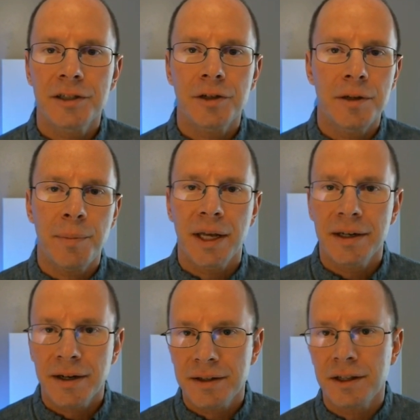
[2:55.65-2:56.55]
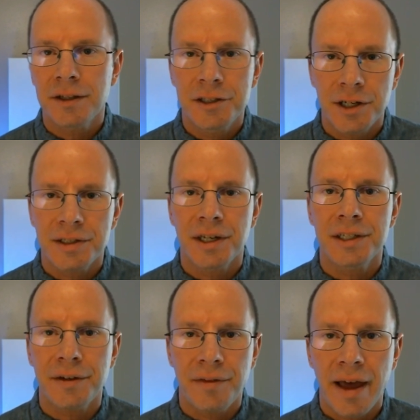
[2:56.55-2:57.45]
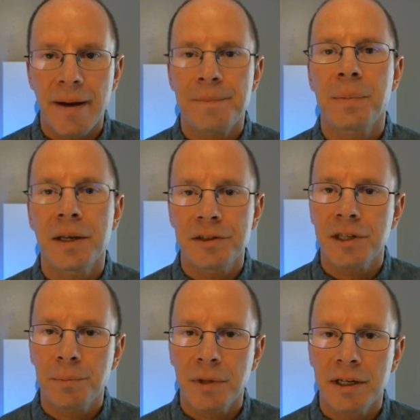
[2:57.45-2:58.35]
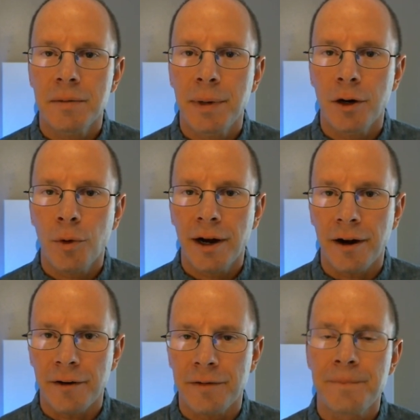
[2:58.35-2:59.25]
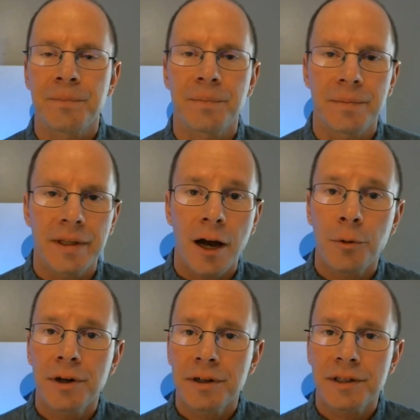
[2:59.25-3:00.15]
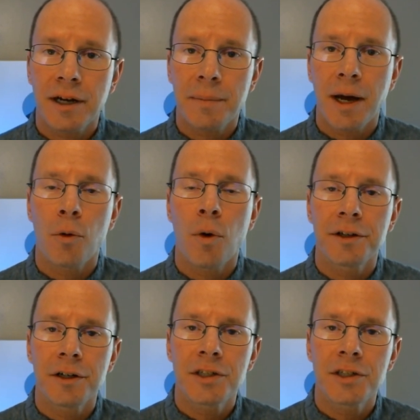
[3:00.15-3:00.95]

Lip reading: So depending on the logistics of that, it's something to be aware of. Now we're going to talk about while you're